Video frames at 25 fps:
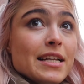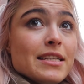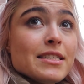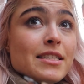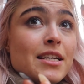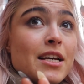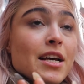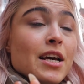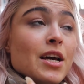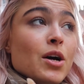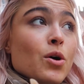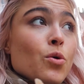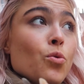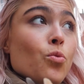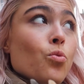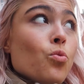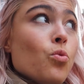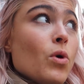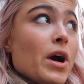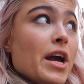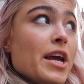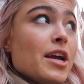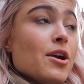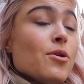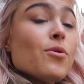It's
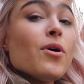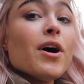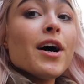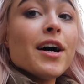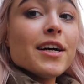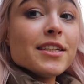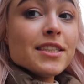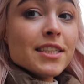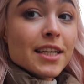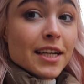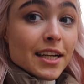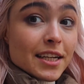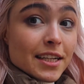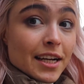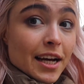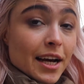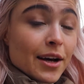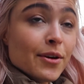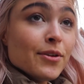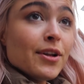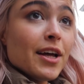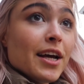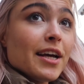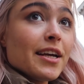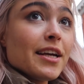way quieter here
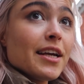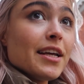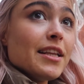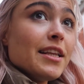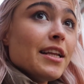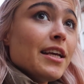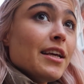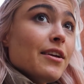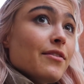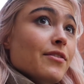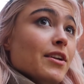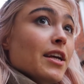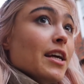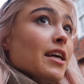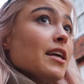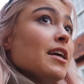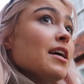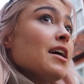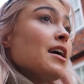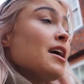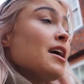now, like in the evening.